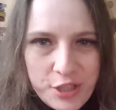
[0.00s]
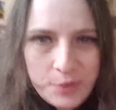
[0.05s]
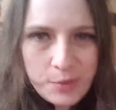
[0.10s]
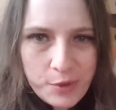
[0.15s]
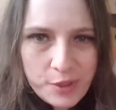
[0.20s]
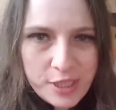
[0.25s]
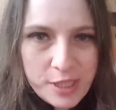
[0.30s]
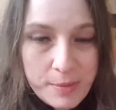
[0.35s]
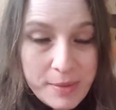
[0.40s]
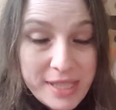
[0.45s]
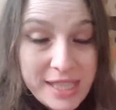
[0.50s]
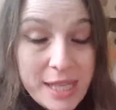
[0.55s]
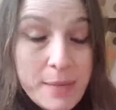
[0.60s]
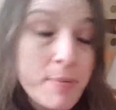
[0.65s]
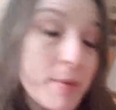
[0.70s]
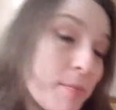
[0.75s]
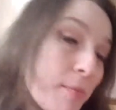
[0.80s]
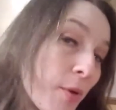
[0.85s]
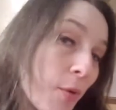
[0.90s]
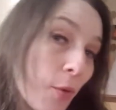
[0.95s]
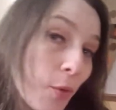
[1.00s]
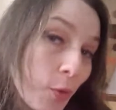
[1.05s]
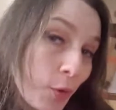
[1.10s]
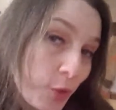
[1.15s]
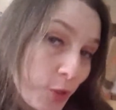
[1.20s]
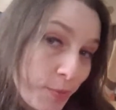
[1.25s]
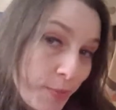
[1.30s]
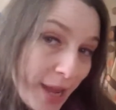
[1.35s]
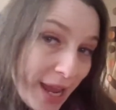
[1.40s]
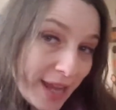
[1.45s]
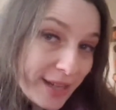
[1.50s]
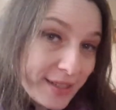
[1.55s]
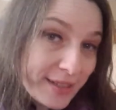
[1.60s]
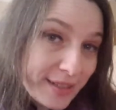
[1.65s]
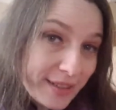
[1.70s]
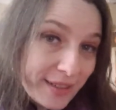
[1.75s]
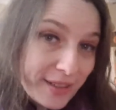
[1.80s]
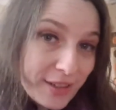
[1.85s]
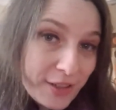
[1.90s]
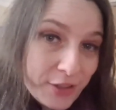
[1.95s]
she wants to be sleeping but won't go to bed.
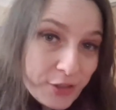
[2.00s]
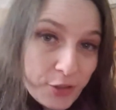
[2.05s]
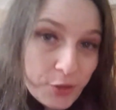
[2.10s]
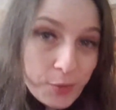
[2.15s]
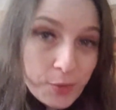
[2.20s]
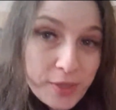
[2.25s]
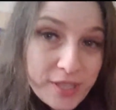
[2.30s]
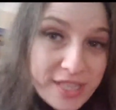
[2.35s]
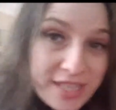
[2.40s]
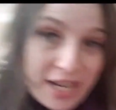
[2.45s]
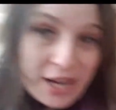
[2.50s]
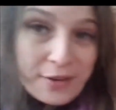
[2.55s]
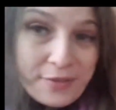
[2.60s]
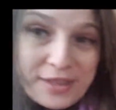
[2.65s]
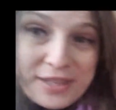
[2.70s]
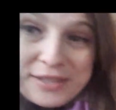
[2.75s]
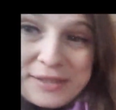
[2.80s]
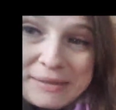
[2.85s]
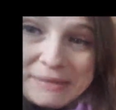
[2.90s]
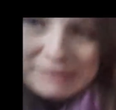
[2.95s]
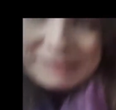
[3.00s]
So we'll see how this...